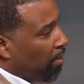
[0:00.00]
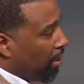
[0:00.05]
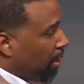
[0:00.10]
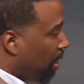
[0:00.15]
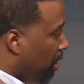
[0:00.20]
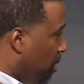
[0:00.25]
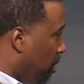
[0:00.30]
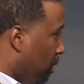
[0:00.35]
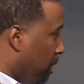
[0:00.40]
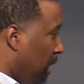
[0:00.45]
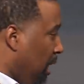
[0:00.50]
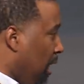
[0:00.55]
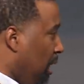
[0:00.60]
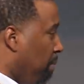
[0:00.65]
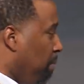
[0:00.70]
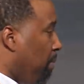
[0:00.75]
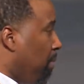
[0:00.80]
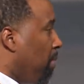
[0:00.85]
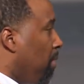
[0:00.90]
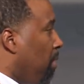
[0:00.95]
because you keep
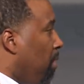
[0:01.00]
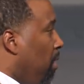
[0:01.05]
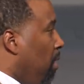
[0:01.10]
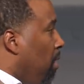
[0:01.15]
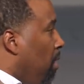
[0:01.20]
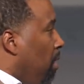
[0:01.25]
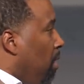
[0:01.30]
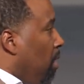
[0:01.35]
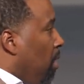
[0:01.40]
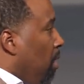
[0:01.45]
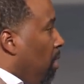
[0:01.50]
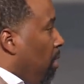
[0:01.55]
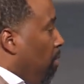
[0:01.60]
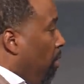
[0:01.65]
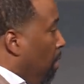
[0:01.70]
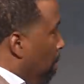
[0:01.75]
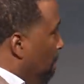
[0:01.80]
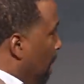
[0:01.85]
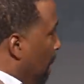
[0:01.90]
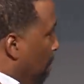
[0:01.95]

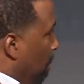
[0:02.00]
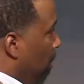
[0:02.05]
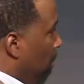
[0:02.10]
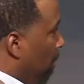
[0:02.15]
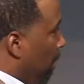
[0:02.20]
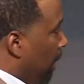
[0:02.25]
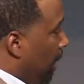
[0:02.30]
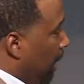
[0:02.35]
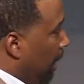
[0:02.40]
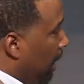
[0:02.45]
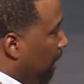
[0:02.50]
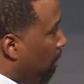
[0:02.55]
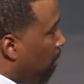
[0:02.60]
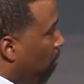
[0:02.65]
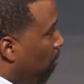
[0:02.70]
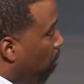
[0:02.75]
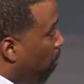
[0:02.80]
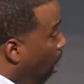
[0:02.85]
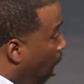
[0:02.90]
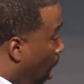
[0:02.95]
remembering it
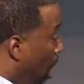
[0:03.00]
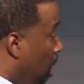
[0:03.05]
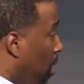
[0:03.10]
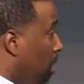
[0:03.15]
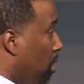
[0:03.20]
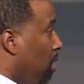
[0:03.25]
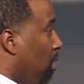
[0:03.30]
wrong.